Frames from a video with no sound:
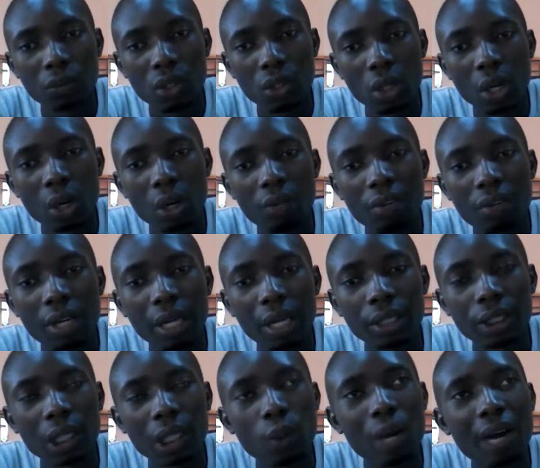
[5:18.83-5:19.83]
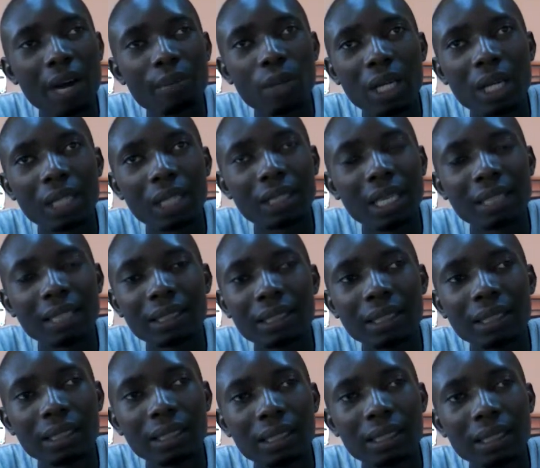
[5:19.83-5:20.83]
all over Nigeria. We'll have more than 30.
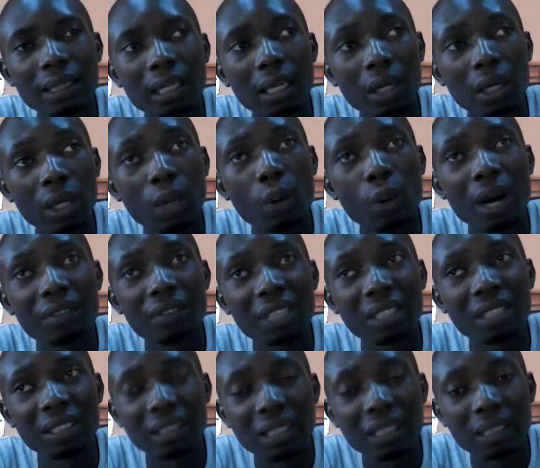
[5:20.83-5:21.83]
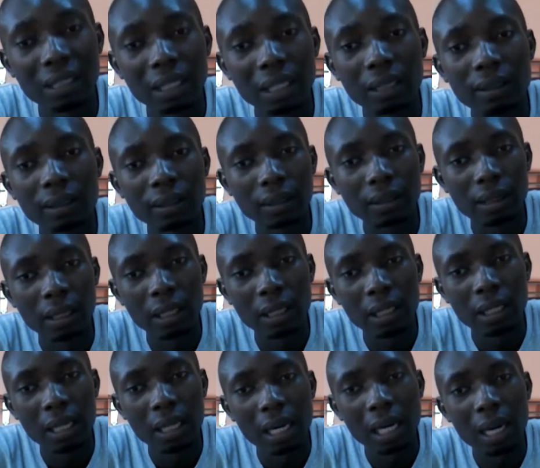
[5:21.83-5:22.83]
Okay, we'll have 36 states,
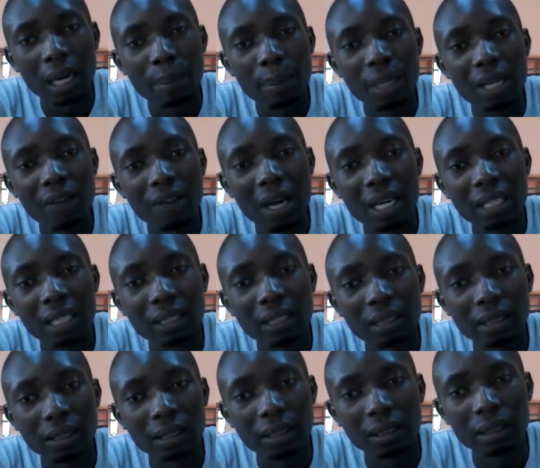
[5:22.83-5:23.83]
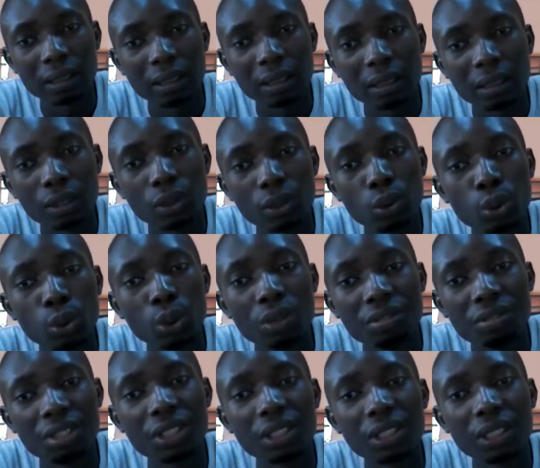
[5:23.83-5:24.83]
and I believe at least 2
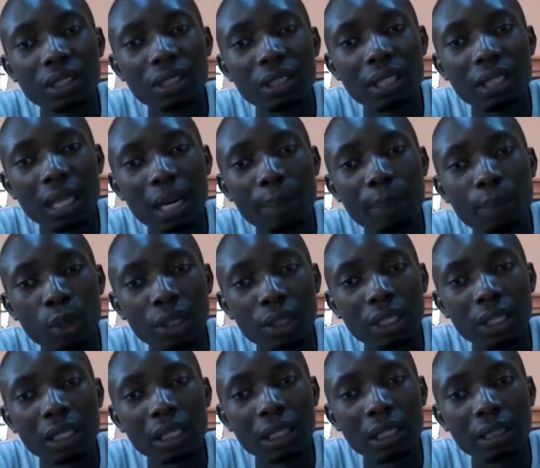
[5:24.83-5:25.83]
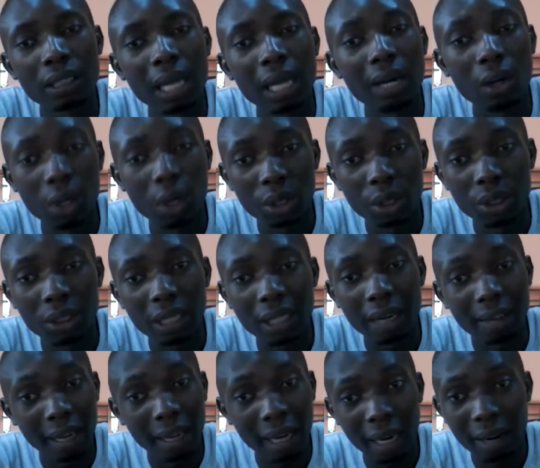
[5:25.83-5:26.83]
universities and polytechnics and colleges are
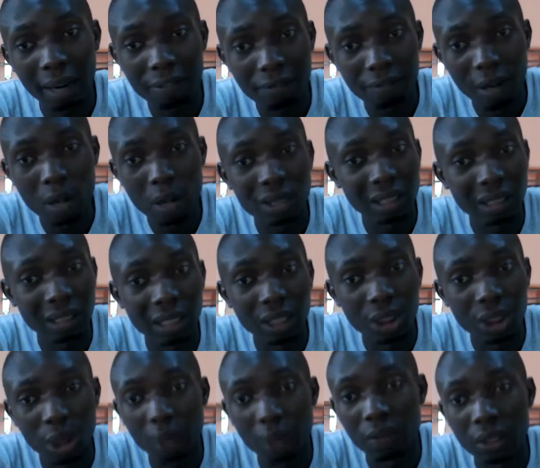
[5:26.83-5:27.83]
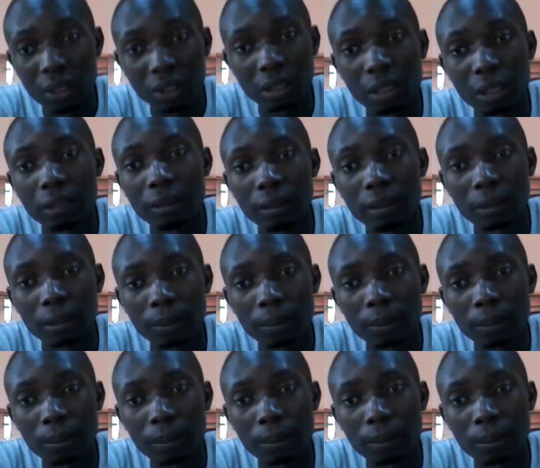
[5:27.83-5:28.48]
found in each of the states.